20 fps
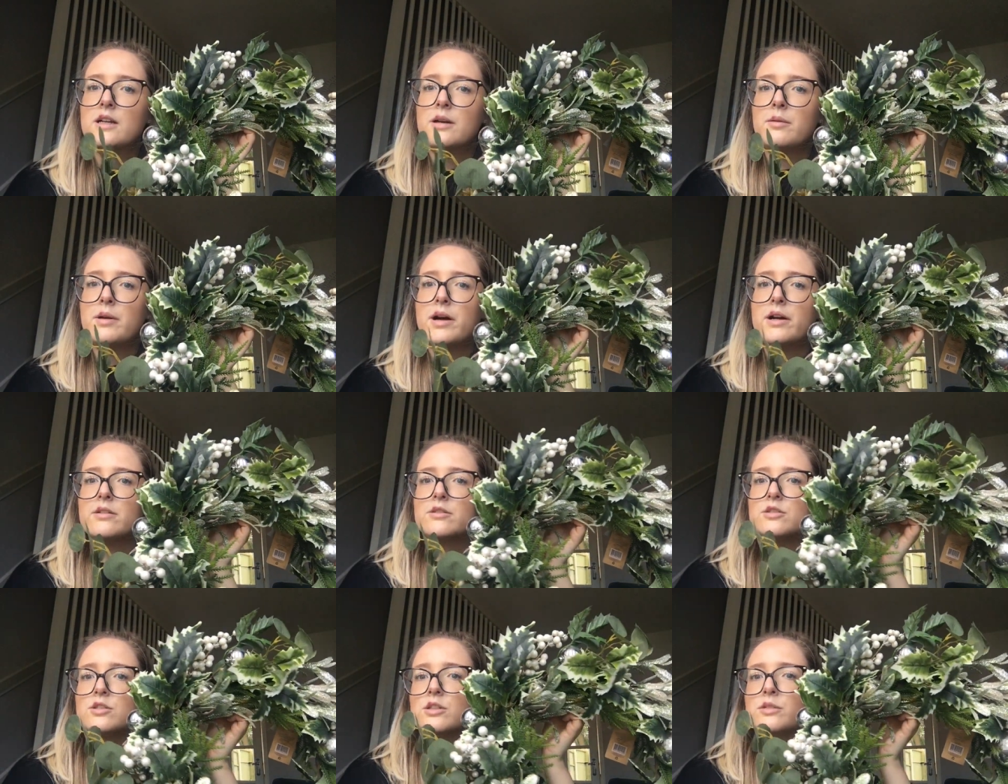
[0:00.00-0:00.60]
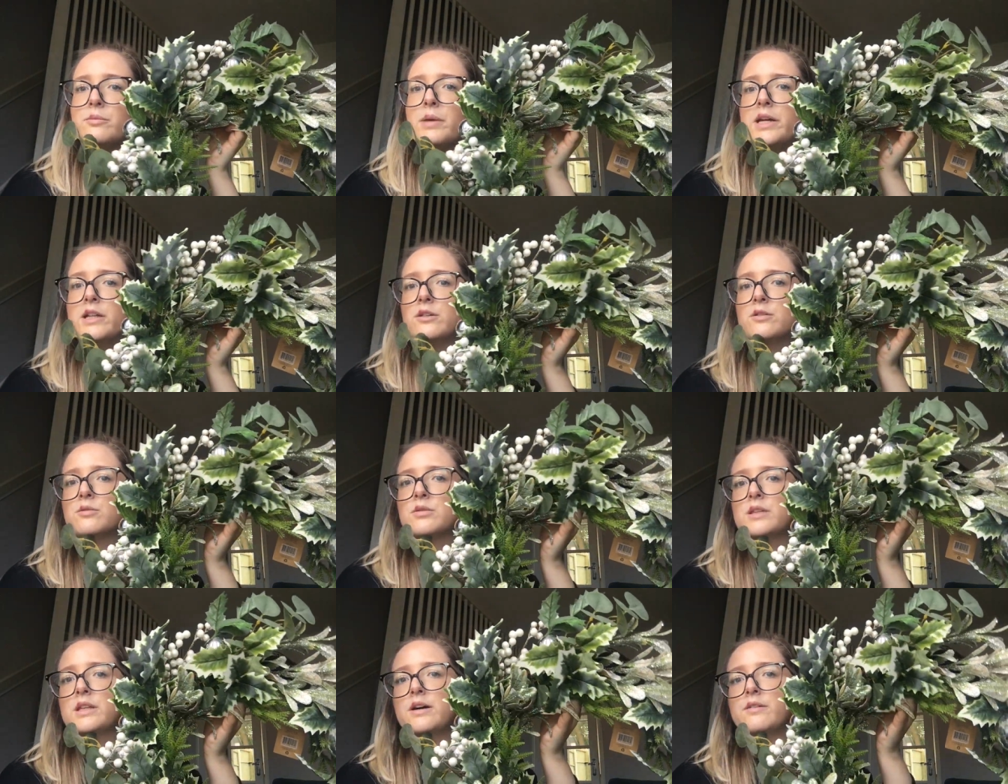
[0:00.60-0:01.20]
and I actually made
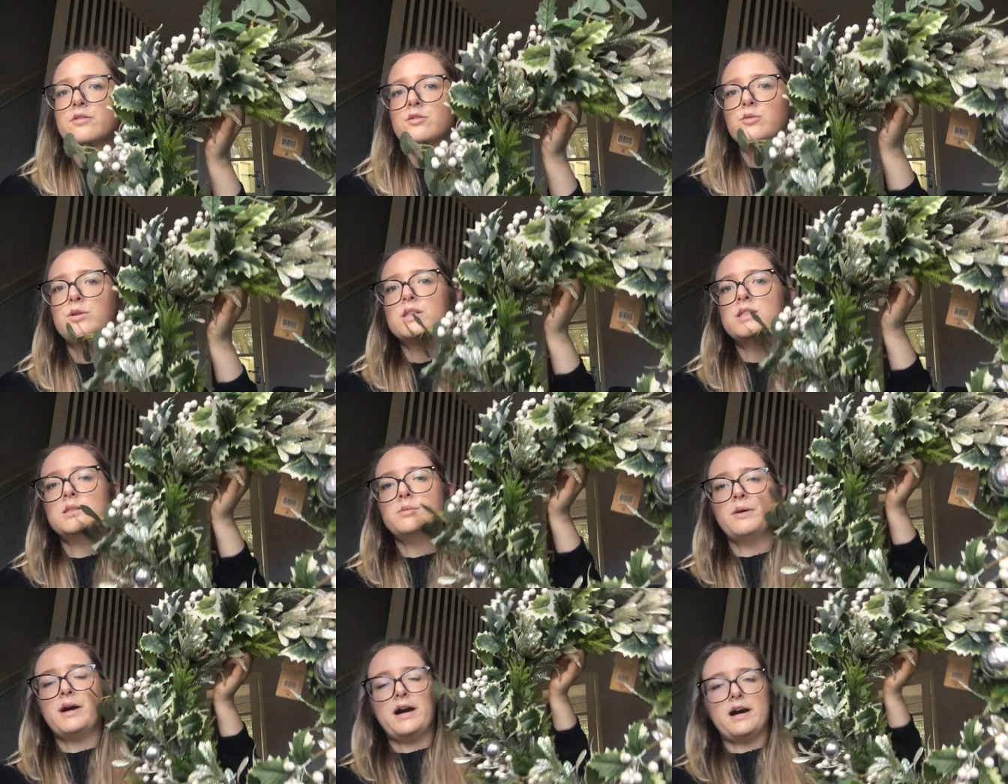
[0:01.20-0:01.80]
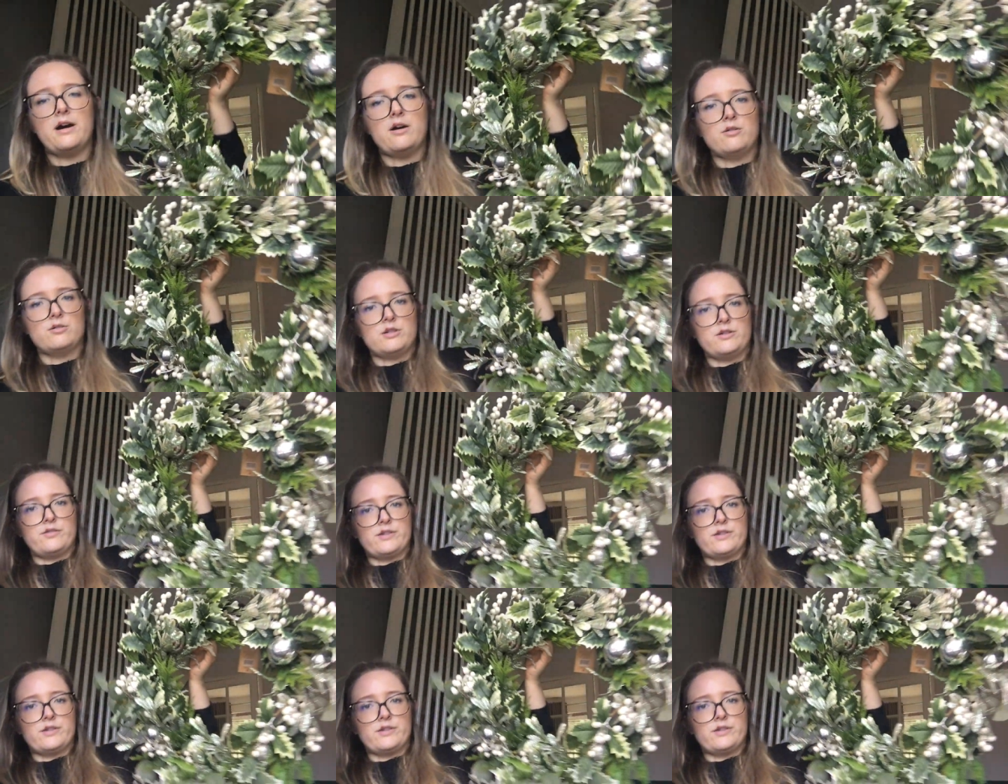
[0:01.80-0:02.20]
up with that for twenty pounds.